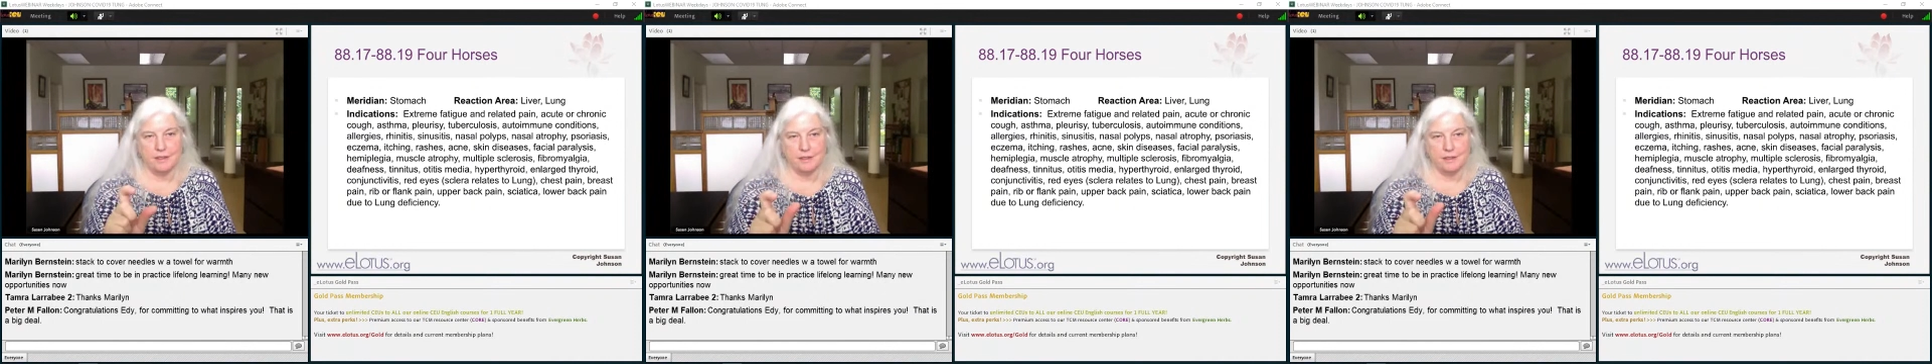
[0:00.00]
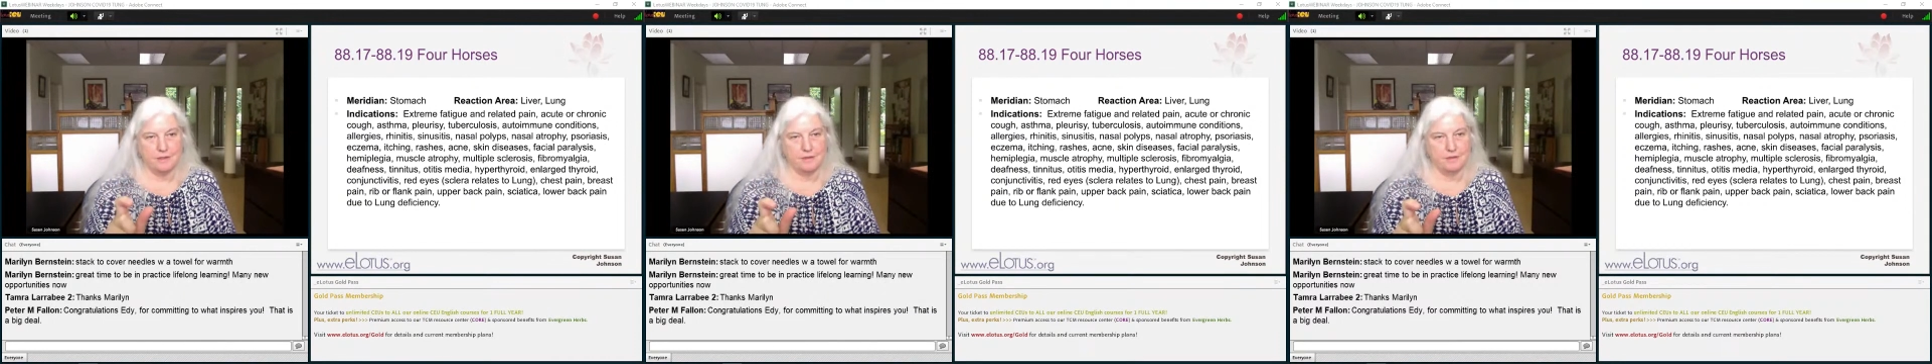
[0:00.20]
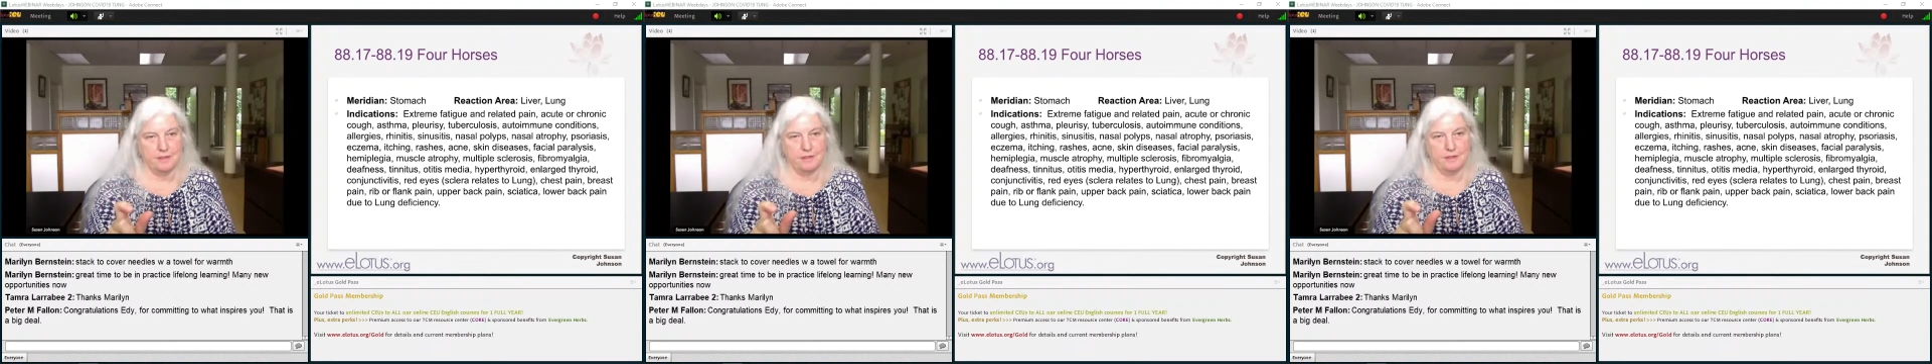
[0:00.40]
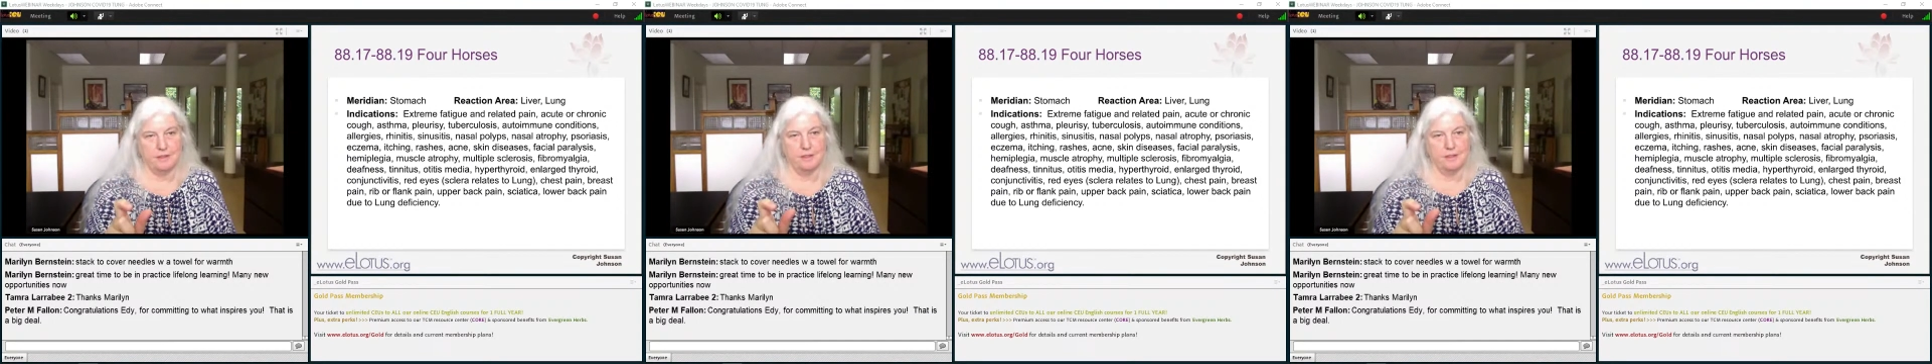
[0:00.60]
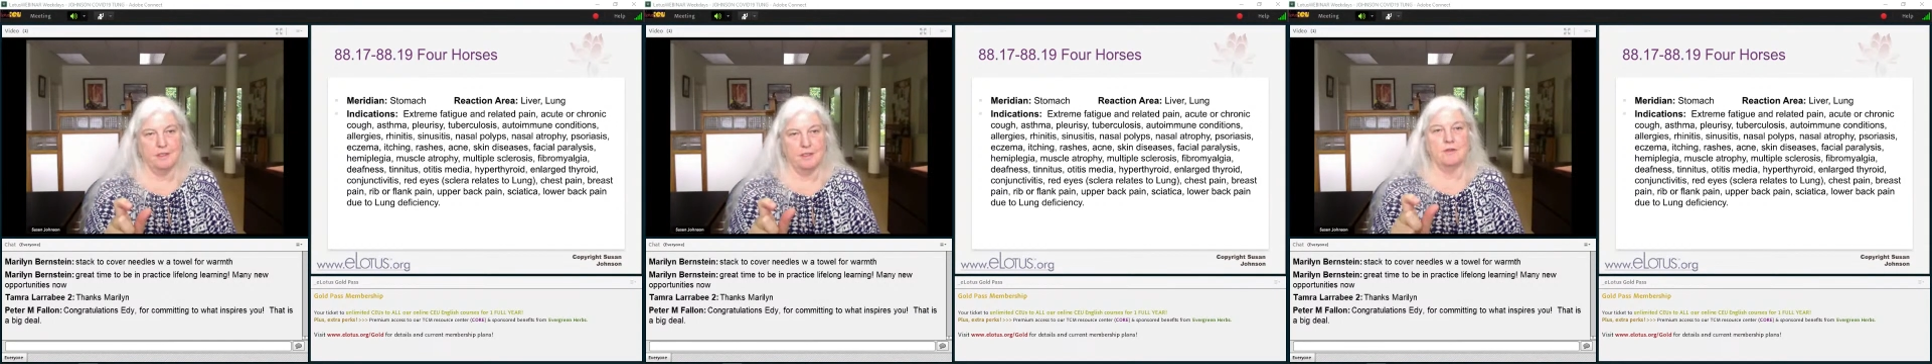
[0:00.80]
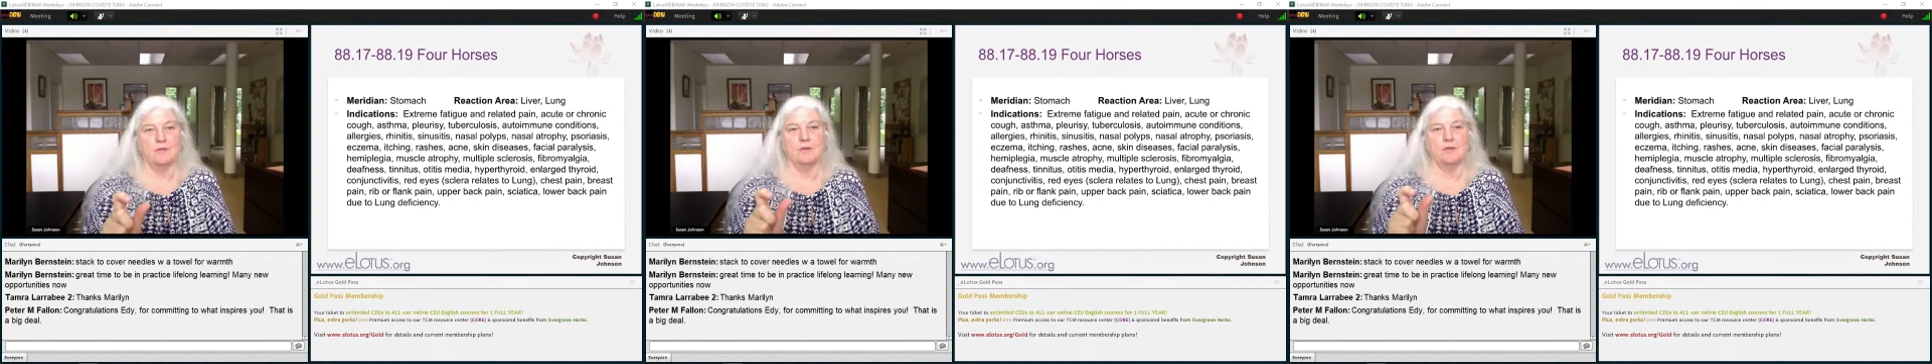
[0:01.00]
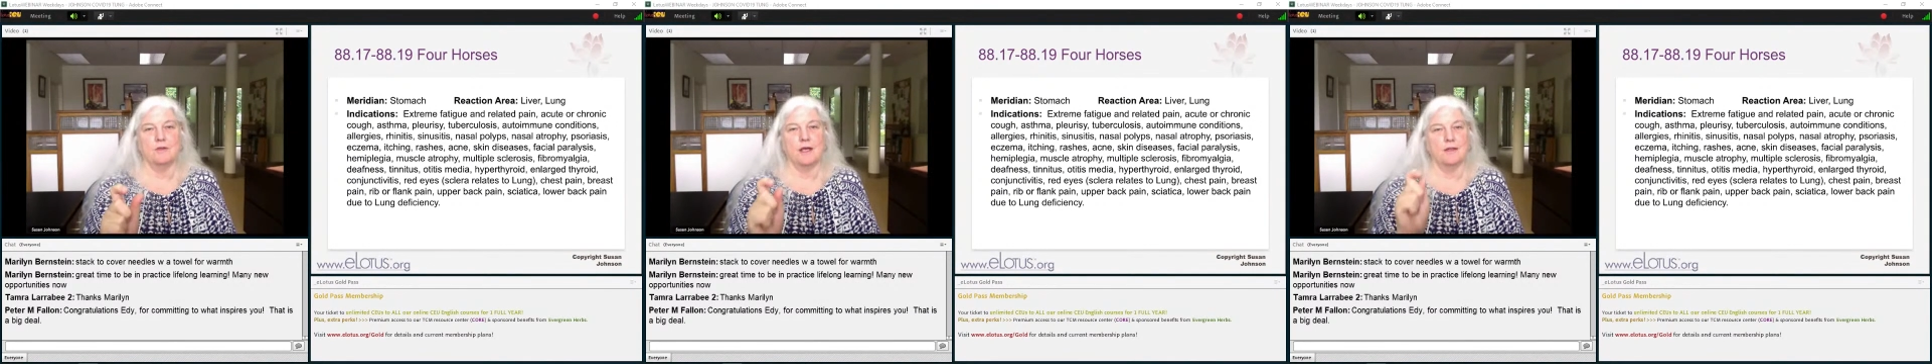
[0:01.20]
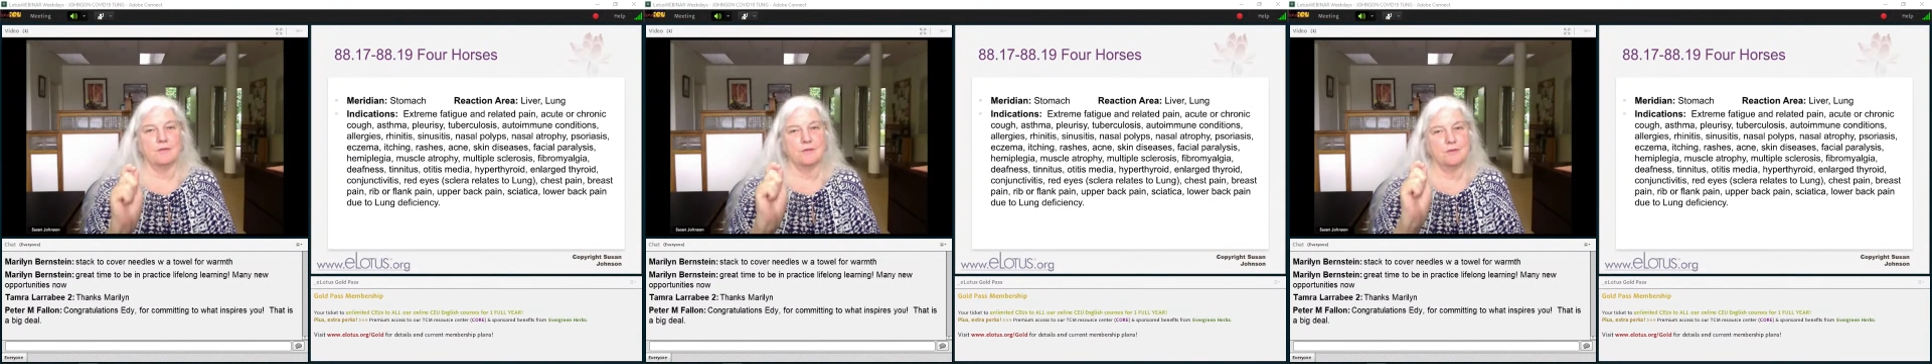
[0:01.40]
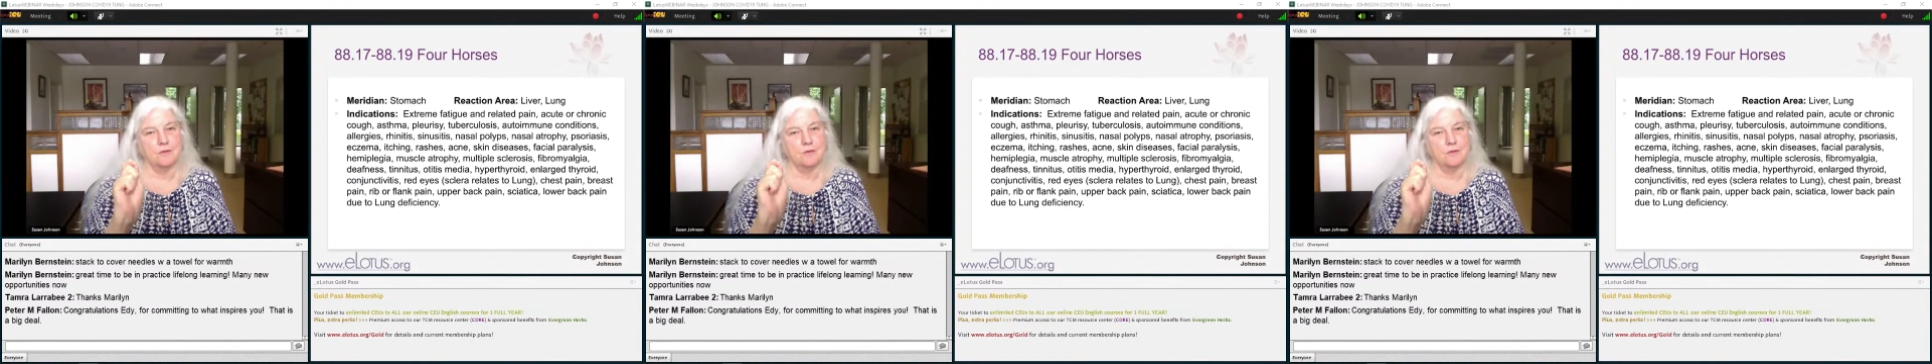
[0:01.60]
connected. So that's